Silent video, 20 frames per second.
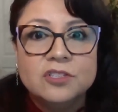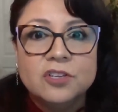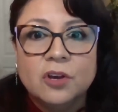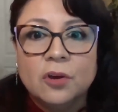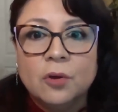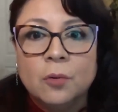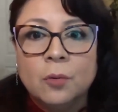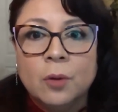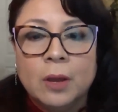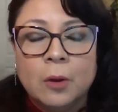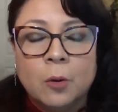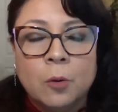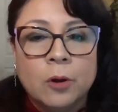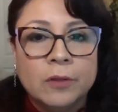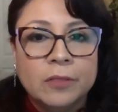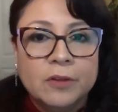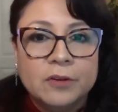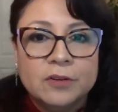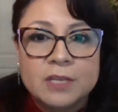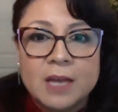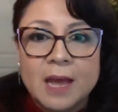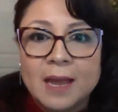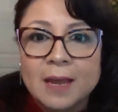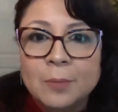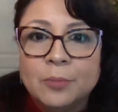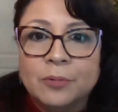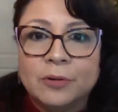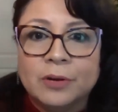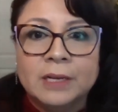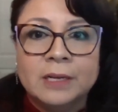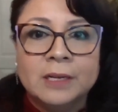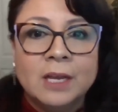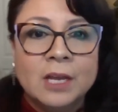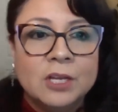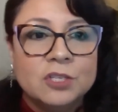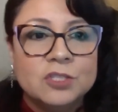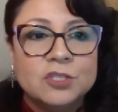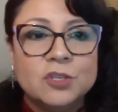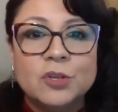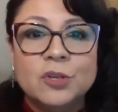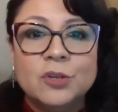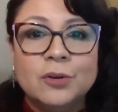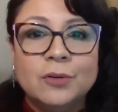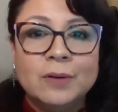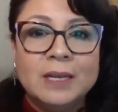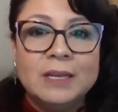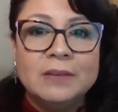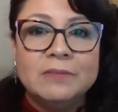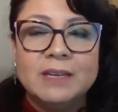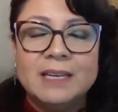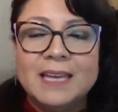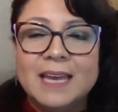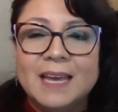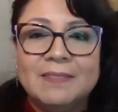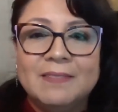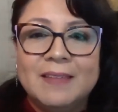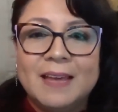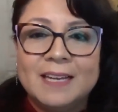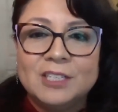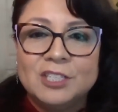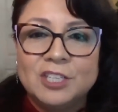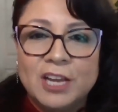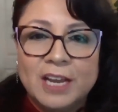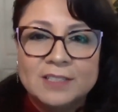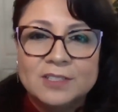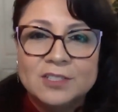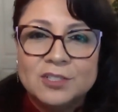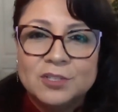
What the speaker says: So, or there's hybrid. So you don't even get that chance